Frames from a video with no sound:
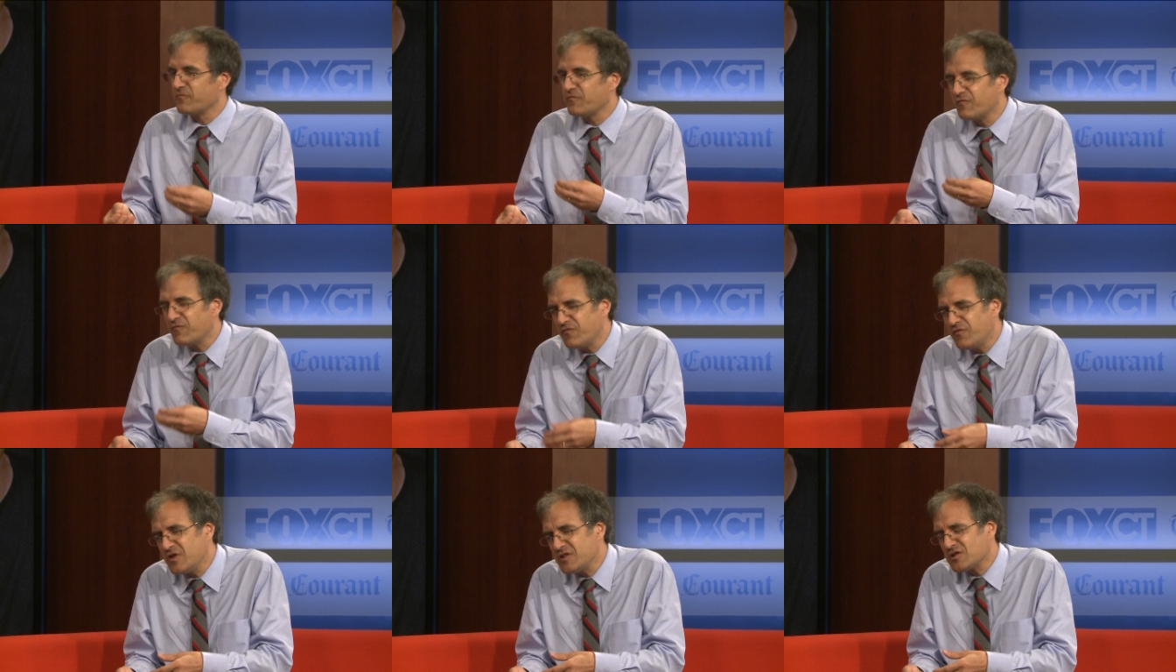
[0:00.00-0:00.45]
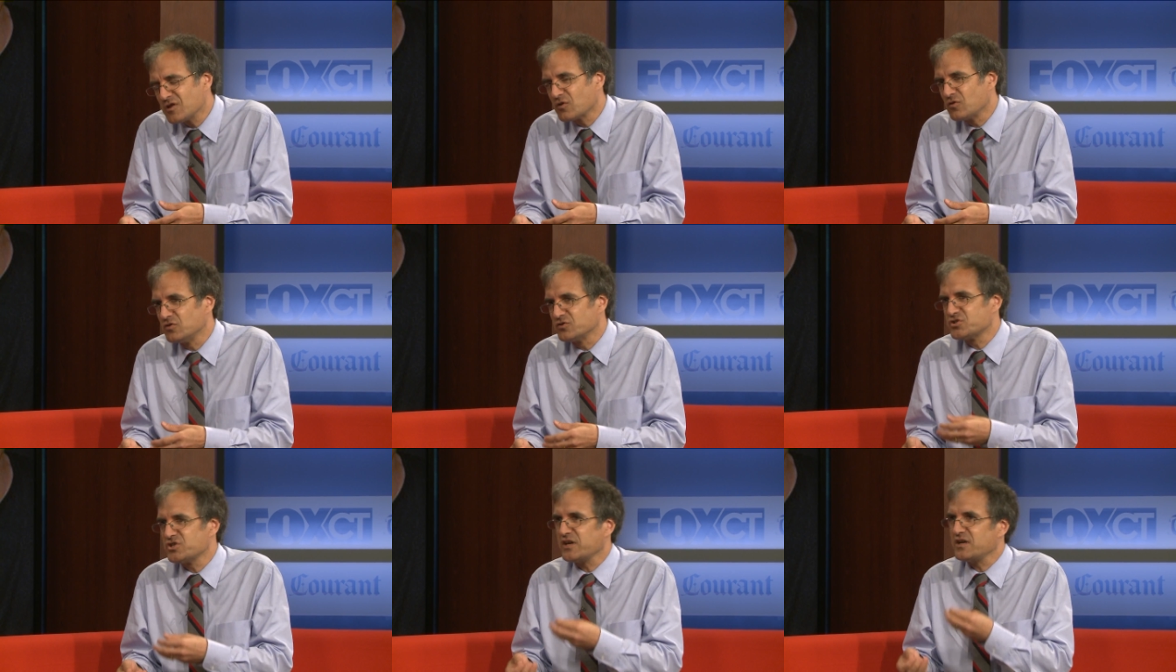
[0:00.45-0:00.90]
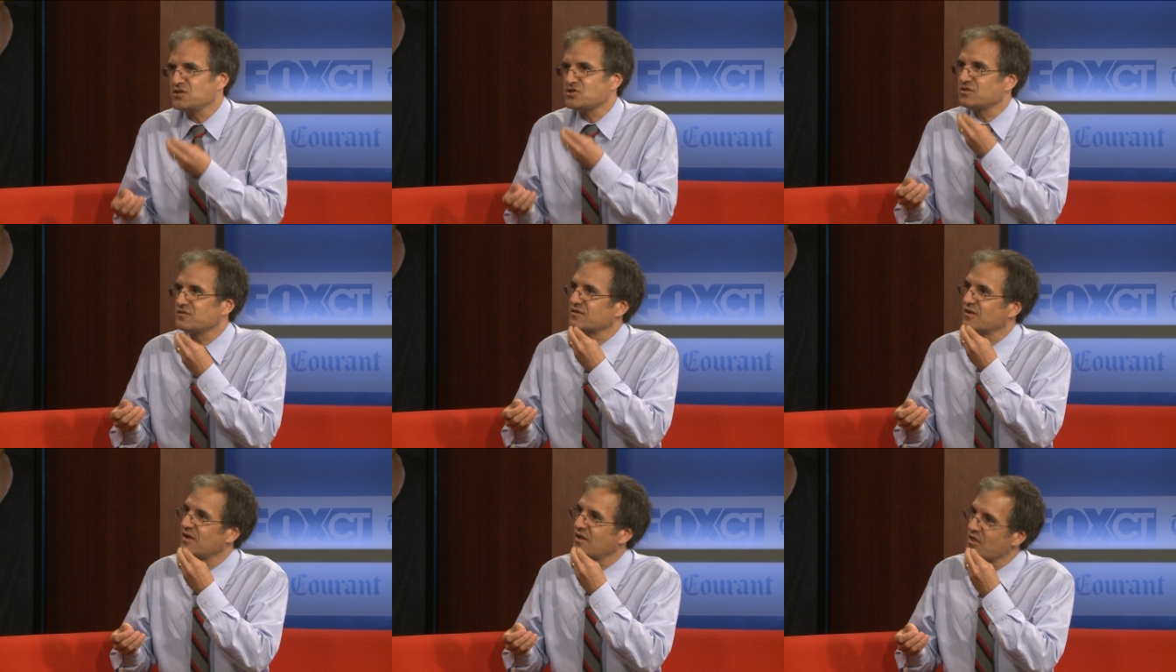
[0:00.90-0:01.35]
physical
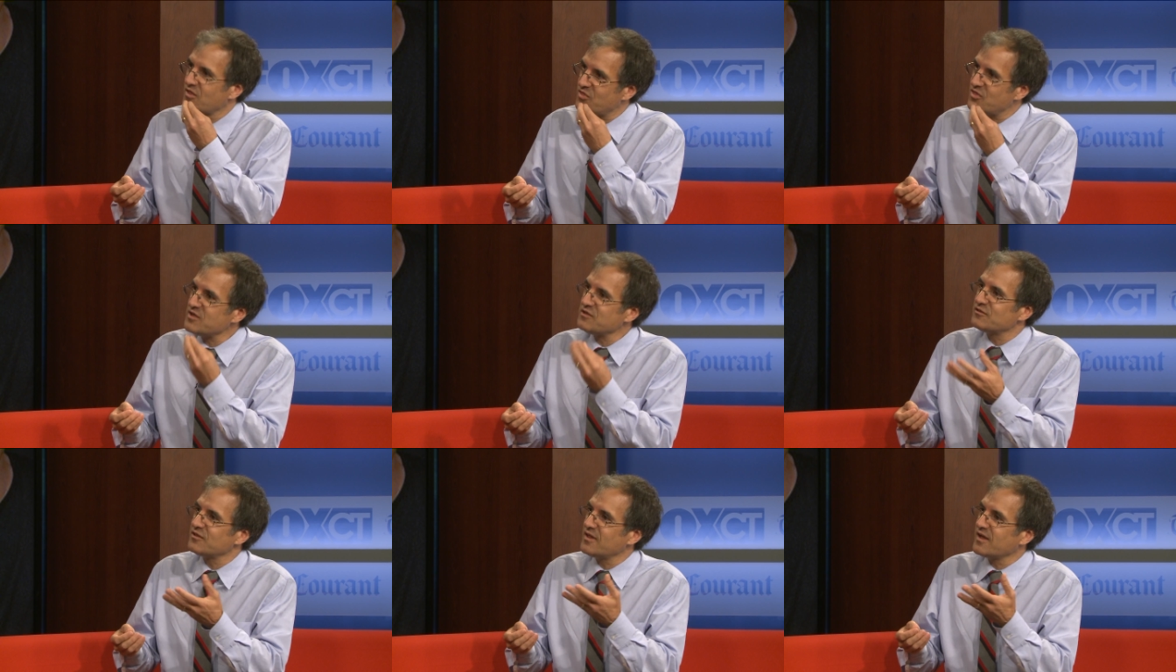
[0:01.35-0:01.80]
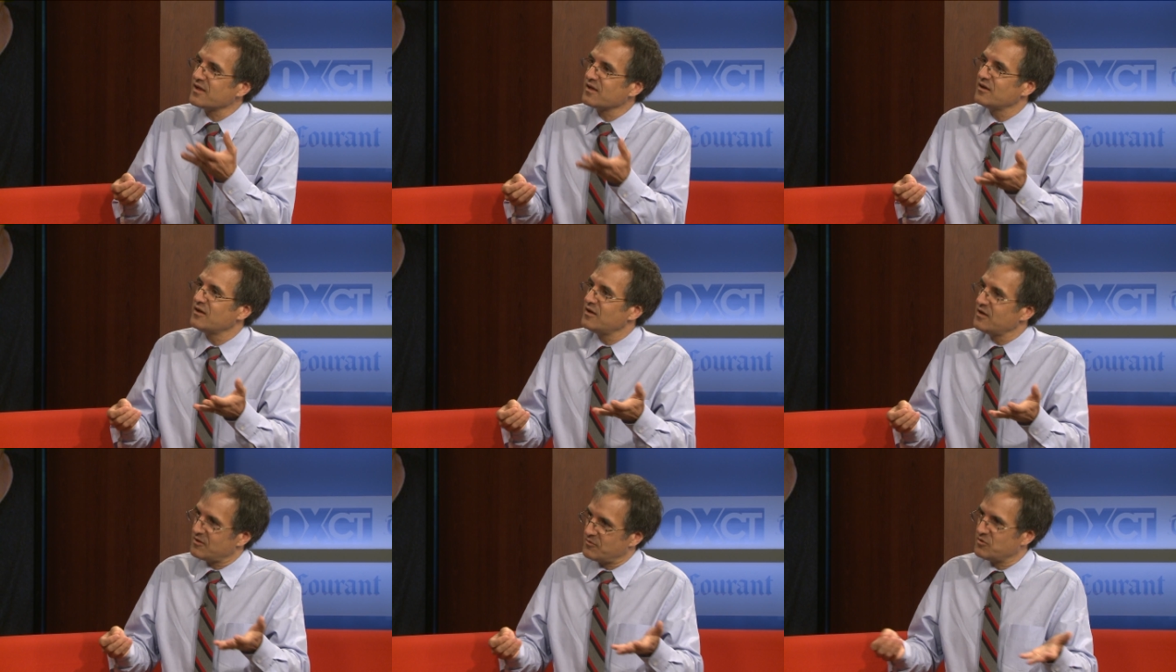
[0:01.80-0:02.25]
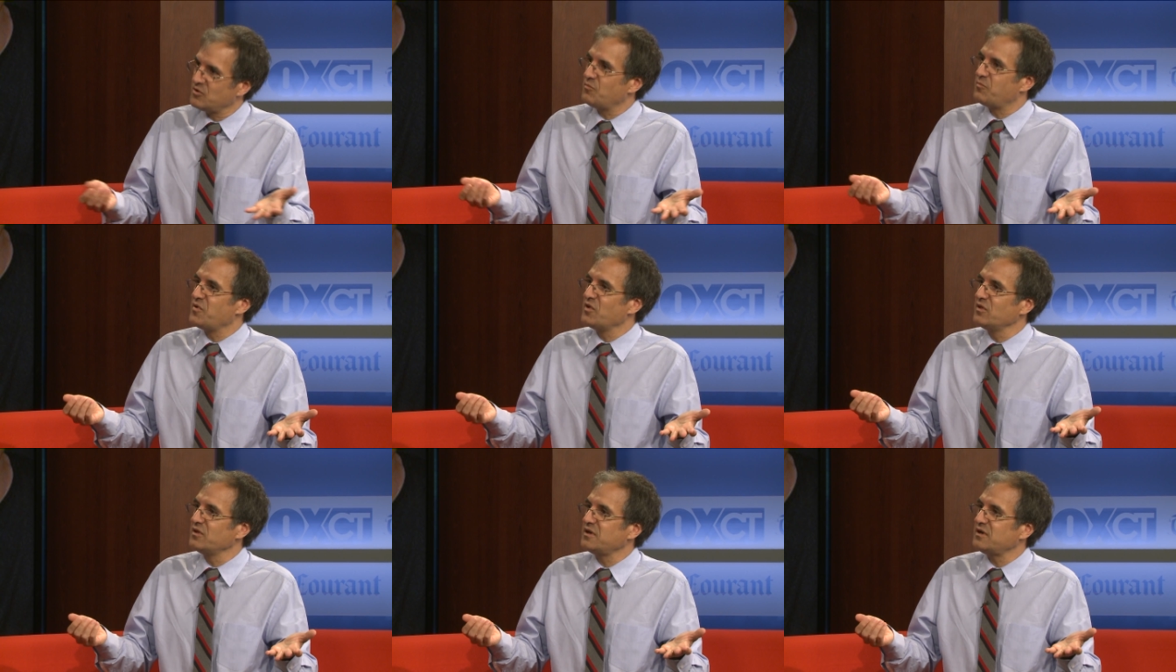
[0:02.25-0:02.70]
changes, things like your
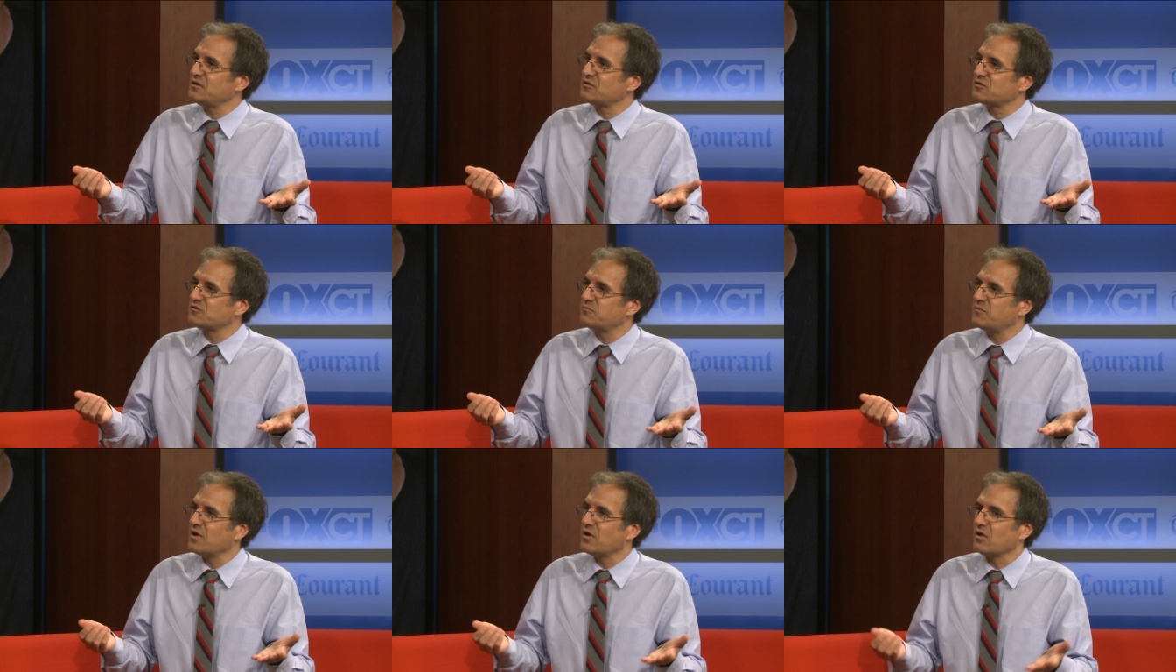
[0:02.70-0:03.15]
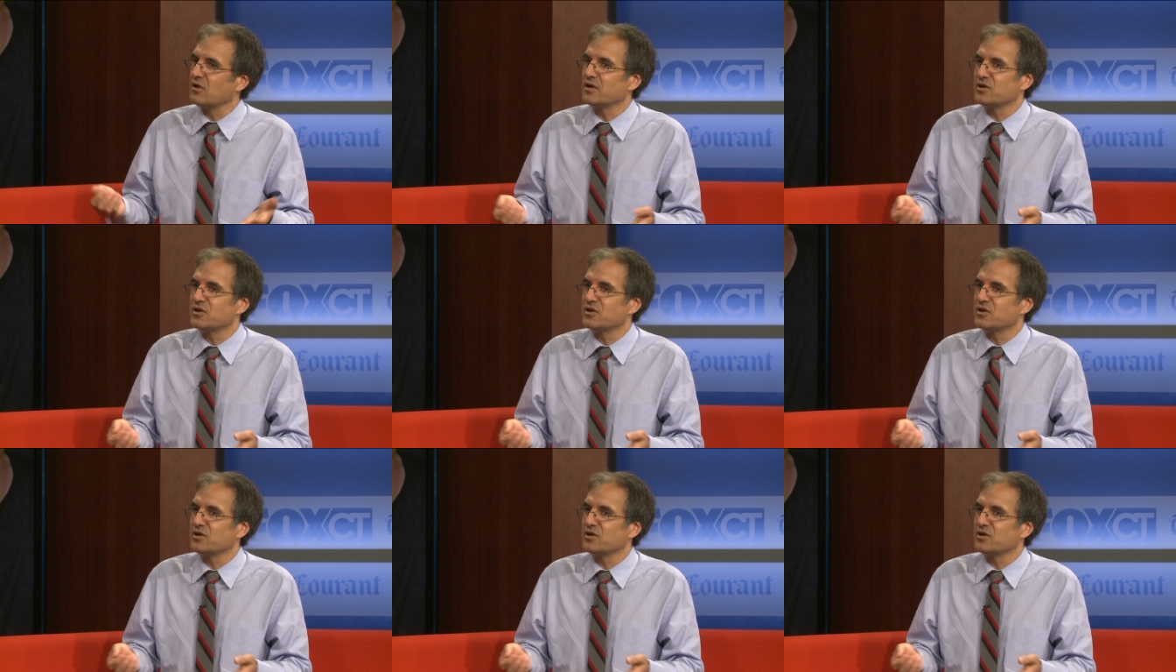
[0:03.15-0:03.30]
ability to smell.